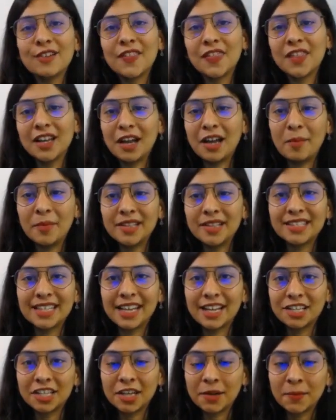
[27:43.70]
in the comment
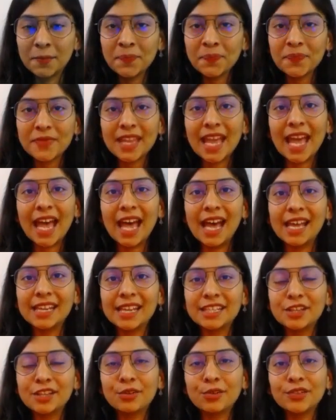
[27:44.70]
section
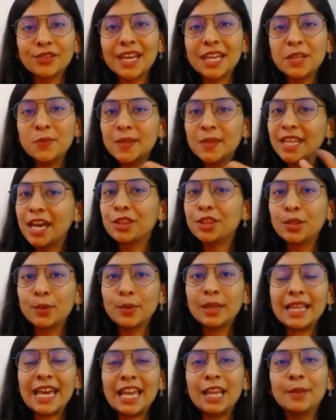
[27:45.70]
and you know that Vedantu
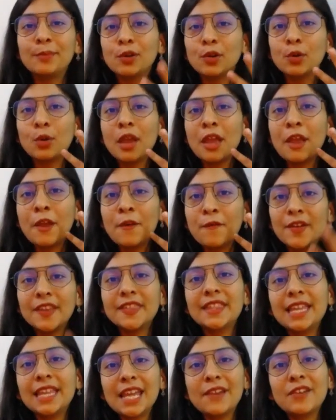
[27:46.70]
will help you with
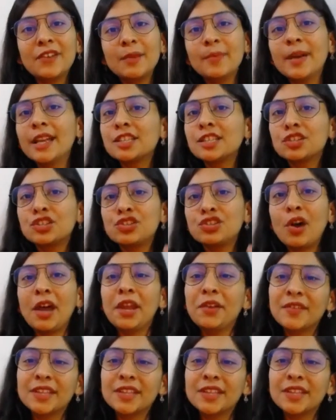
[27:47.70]
the level best. Join